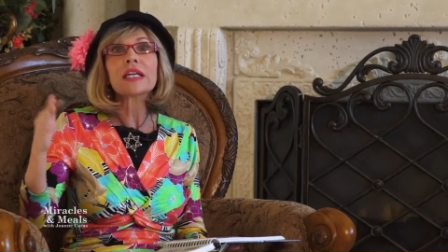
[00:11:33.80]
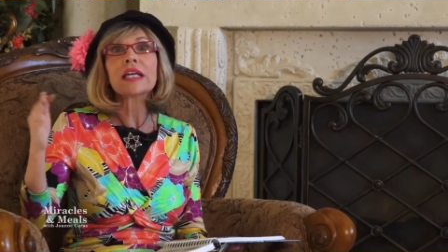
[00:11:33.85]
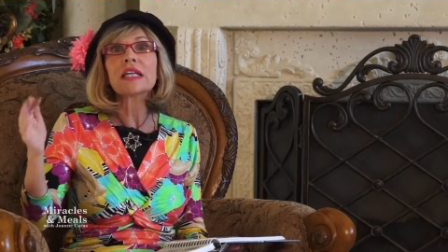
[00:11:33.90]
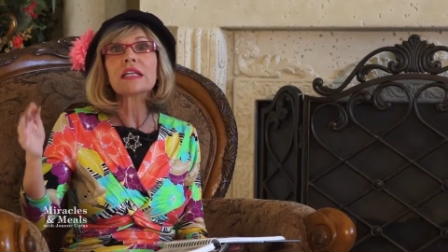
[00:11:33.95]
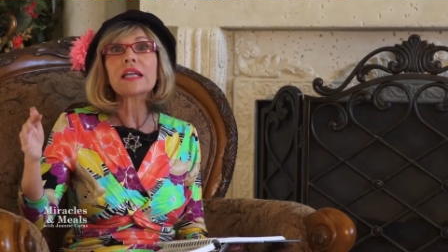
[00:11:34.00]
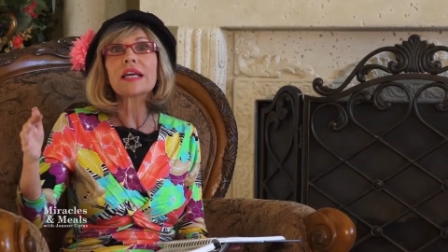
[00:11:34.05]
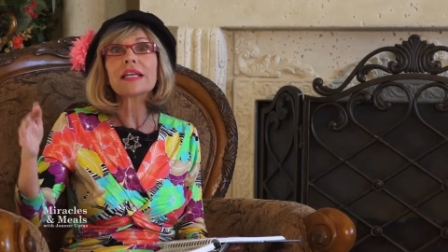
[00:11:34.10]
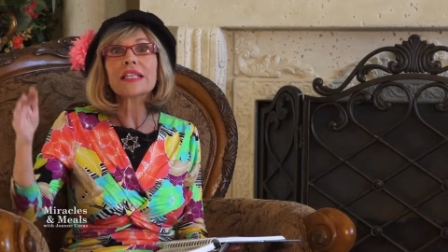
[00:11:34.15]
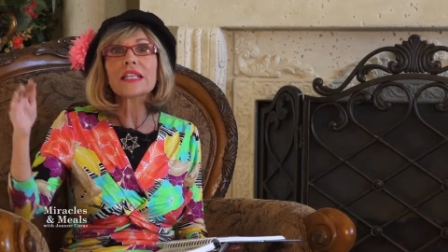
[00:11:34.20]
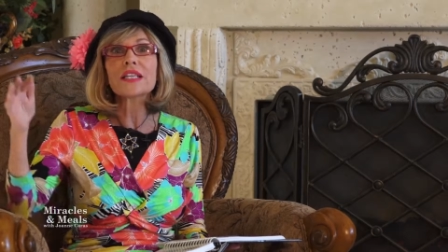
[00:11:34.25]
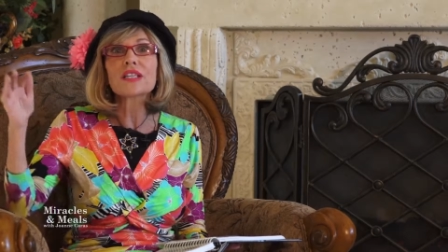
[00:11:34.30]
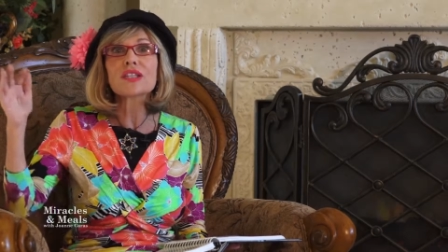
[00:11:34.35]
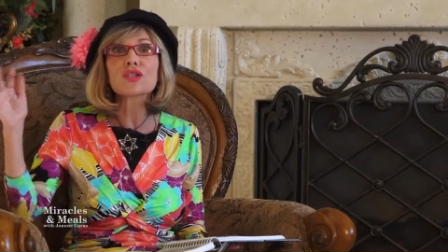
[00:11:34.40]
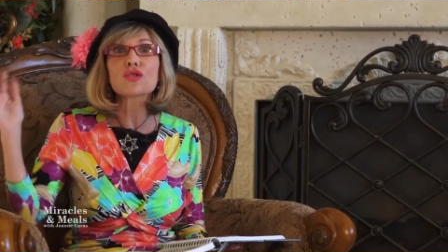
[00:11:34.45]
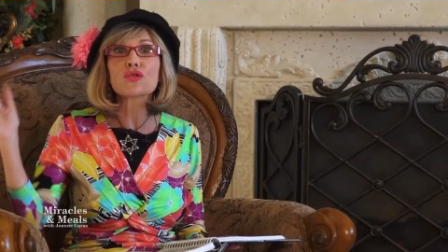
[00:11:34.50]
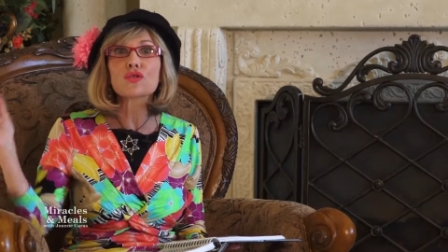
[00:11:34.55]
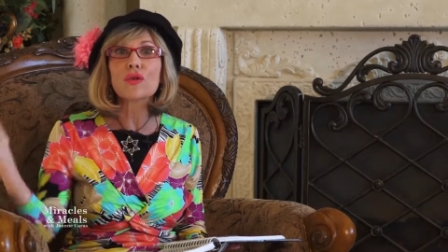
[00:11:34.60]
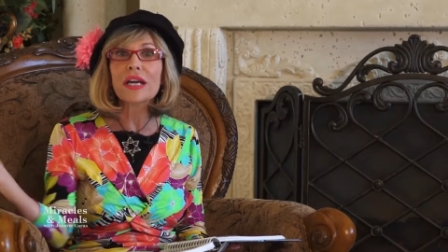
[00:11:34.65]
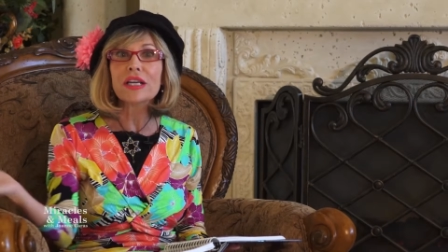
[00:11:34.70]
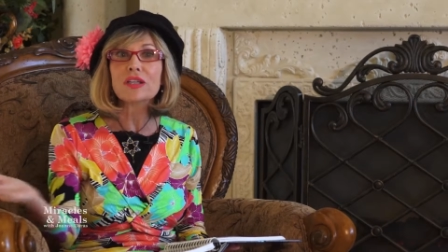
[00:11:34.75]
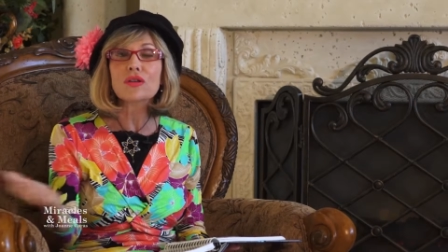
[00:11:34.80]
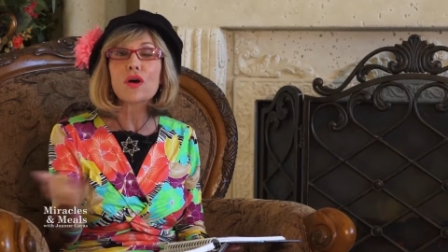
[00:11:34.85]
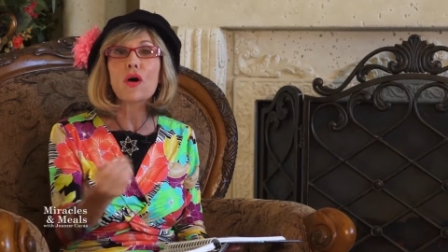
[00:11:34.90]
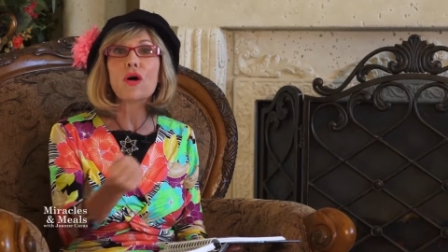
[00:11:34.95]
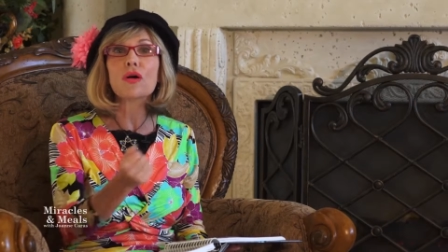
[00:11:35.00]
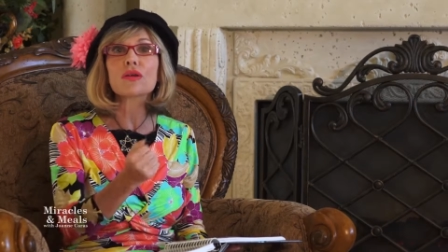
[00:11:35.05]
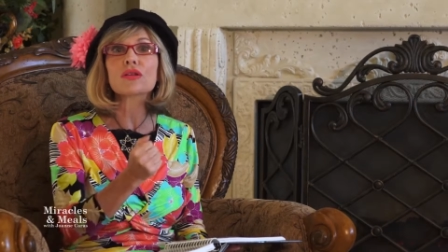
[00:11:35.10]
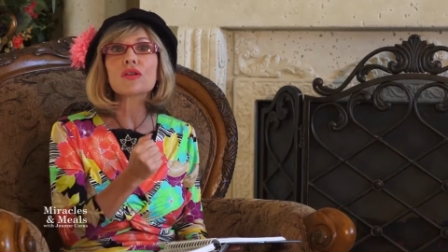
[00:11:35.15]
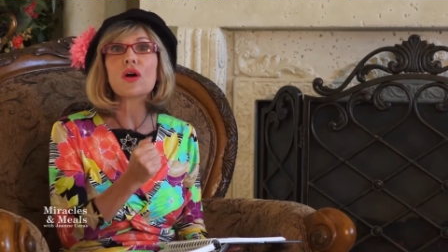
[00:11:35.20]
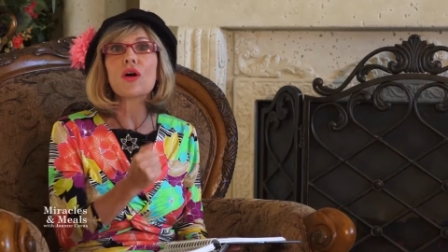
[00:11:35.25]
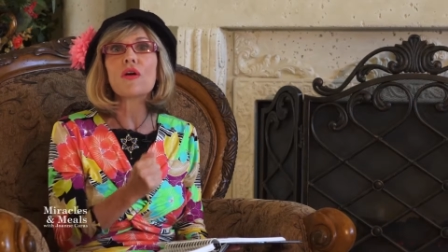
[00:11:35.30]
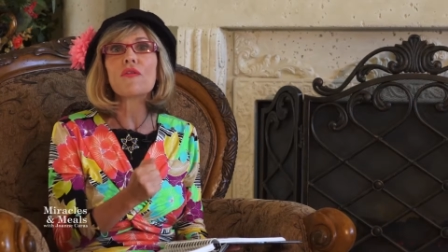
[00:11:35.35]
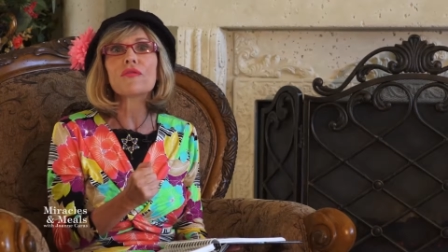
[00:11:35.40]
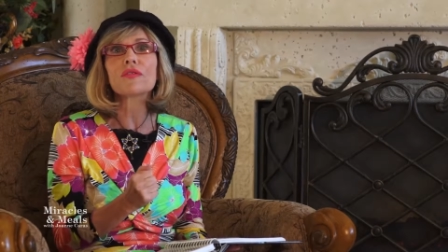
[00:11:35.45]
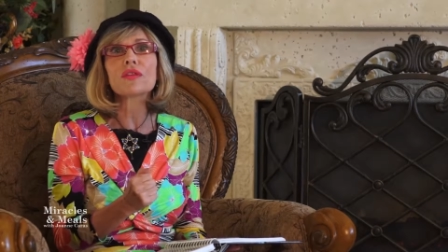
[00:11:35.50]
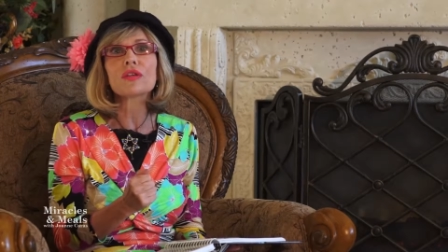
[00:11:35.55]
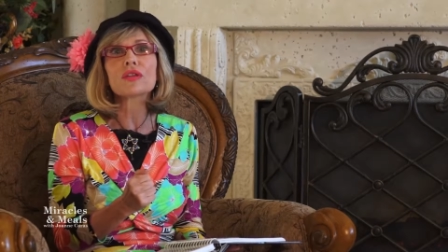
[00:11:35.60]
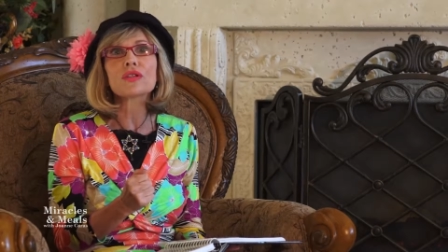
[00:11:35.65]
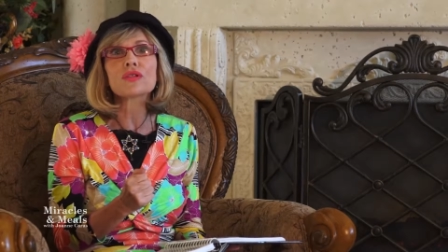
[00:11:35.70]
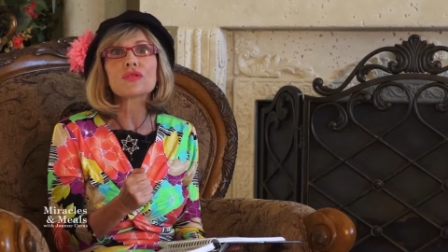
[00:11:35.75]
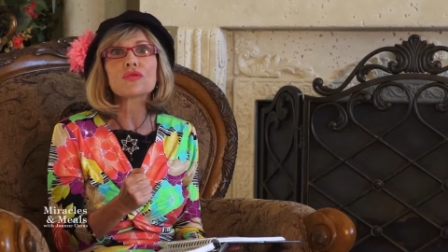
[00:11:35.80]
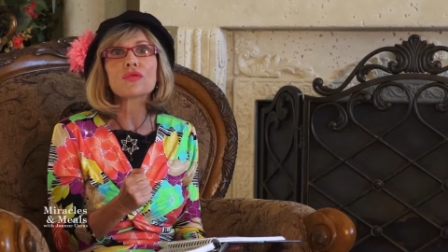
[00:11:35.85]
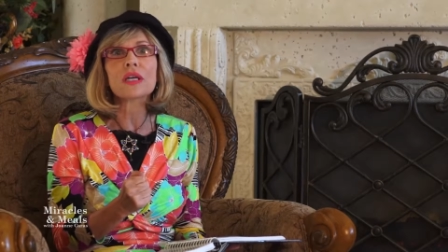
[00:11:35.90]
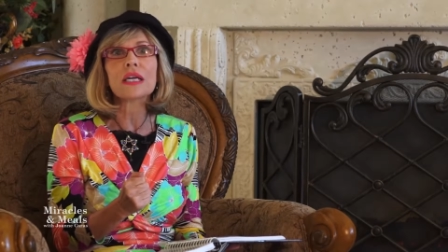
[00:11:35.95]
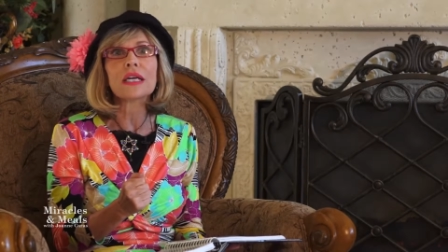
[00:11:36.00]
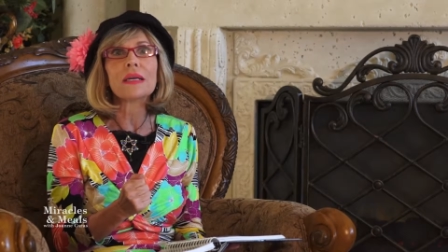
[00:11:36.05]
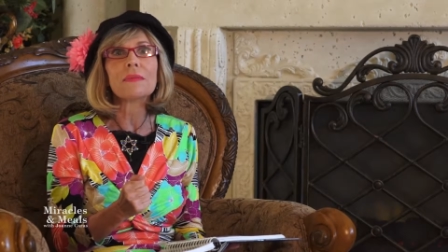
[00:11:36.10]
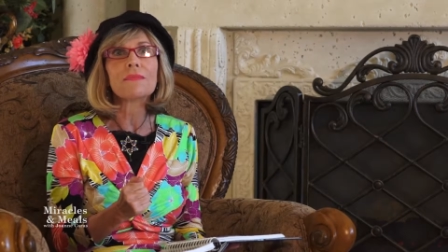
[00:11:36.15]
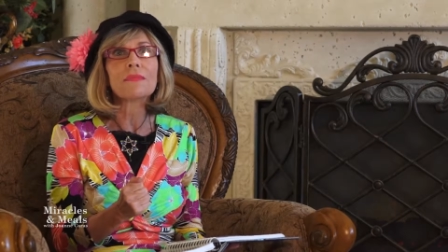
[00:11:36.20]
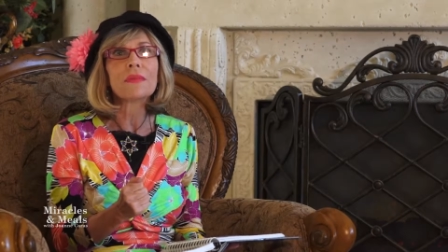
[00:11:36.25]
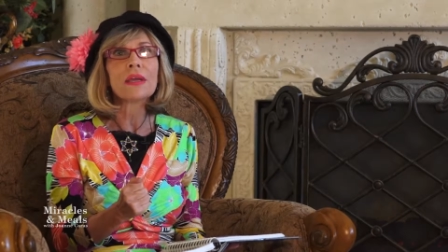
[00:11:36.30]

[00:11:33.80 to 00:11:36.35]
collecting stray dogs off of the street.